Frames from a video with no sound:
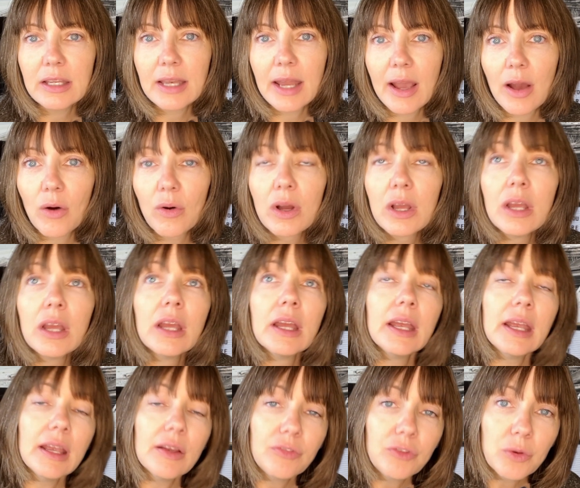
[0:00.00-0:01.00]
Now,
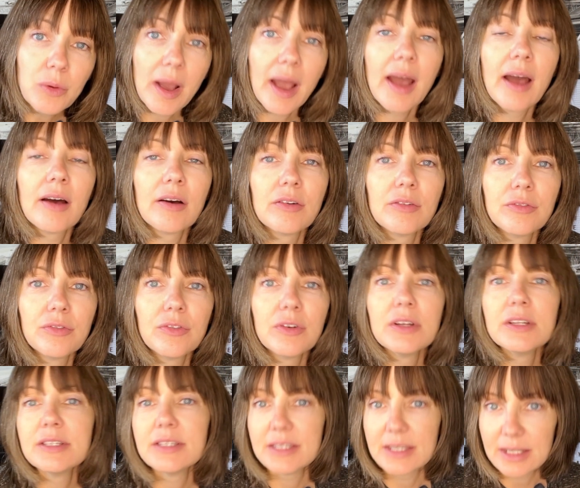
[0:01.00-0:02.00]
if you have
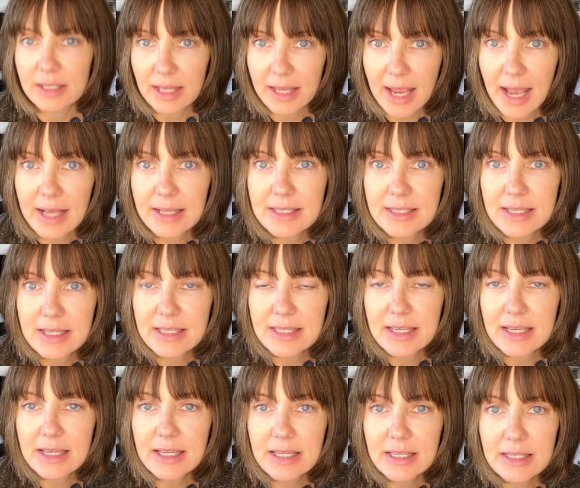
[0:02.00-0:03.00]
celiac
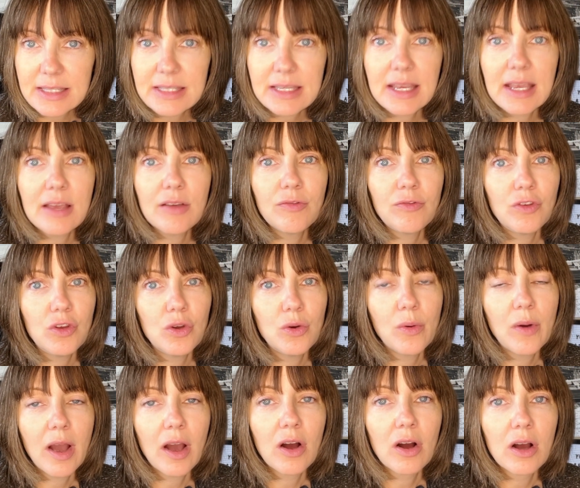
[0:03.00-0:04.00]
disease, if you
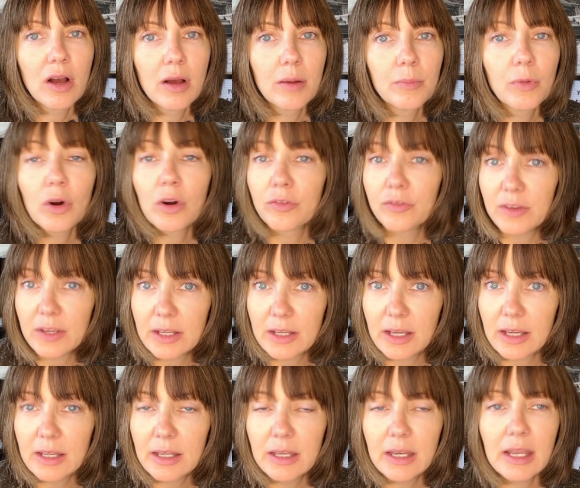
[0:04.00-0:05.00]
um, are
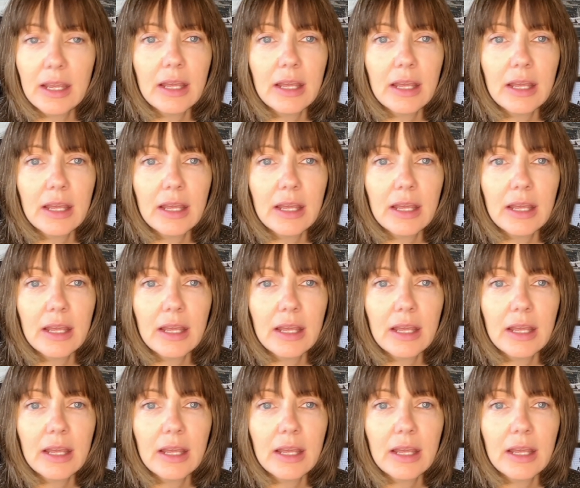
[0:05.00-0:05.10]
vegan,